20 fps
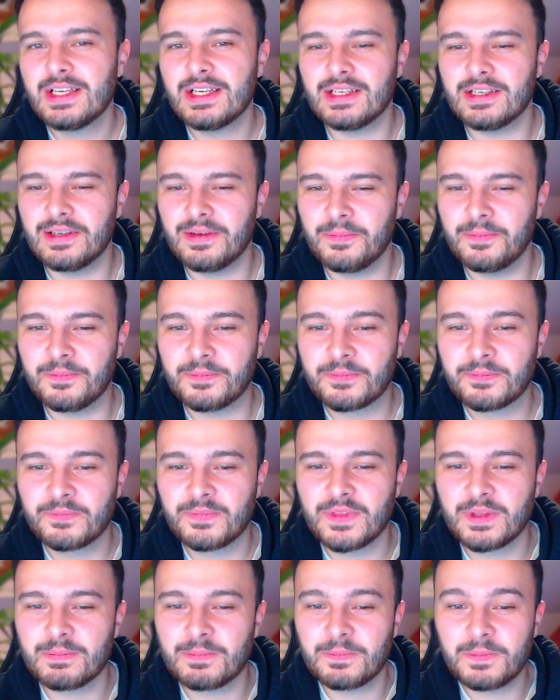Um,
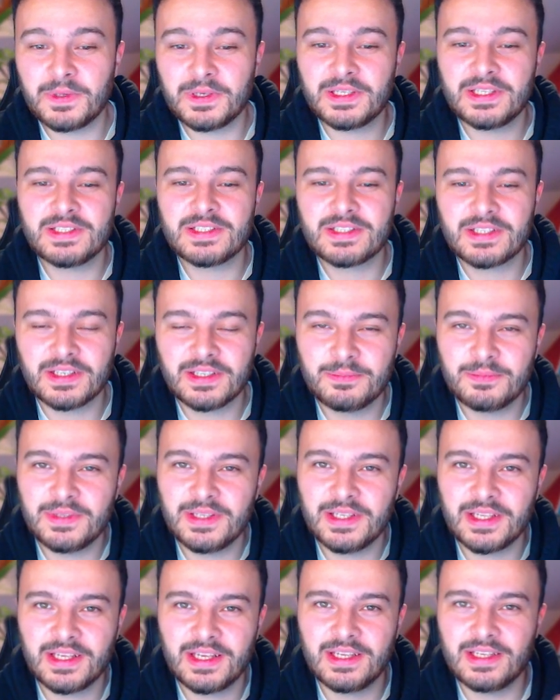but his time
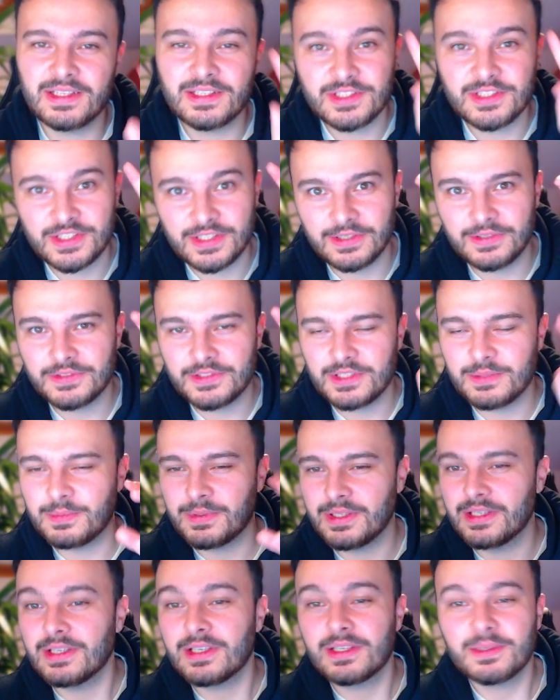being a Chelsea
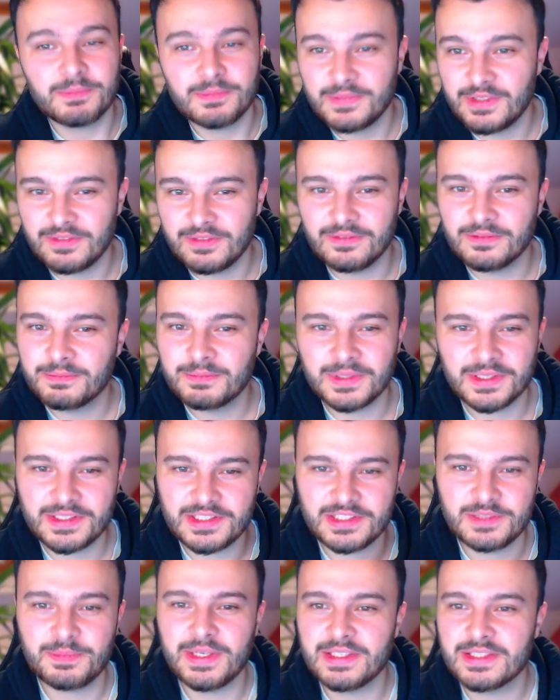player, because
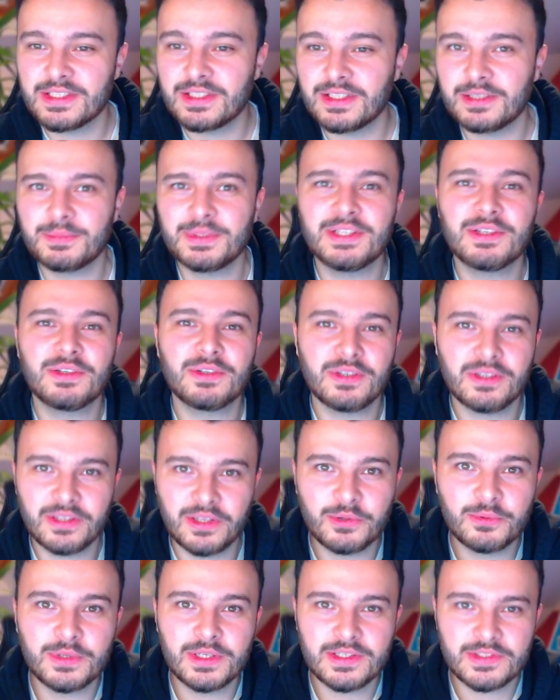he's basically been on
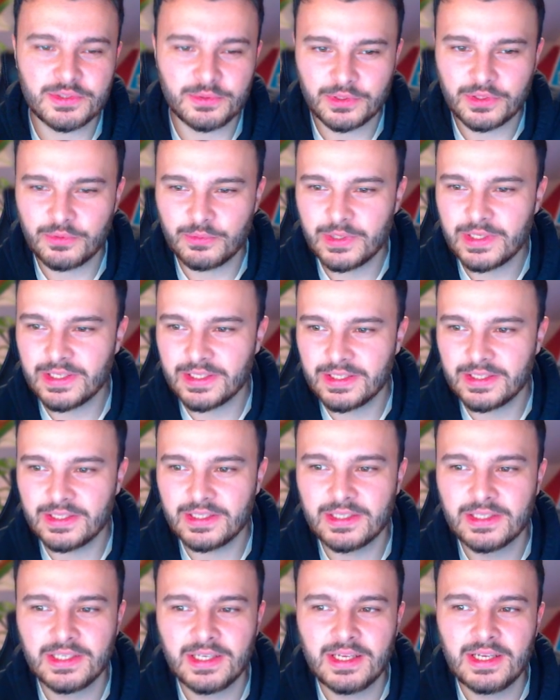loan his whole career
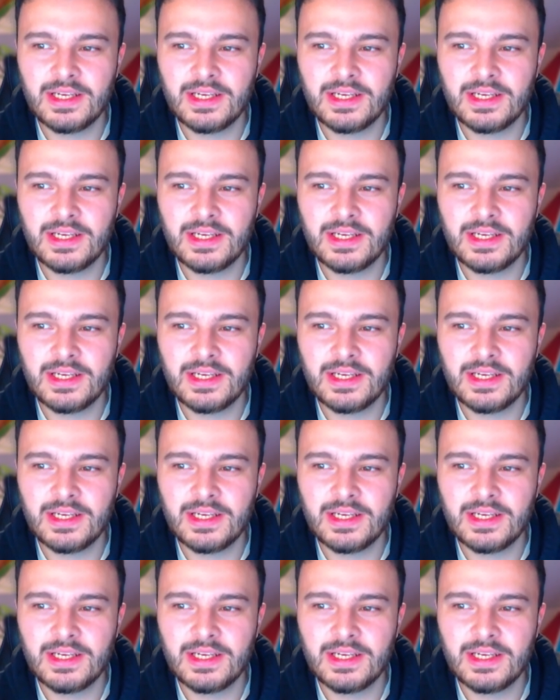here,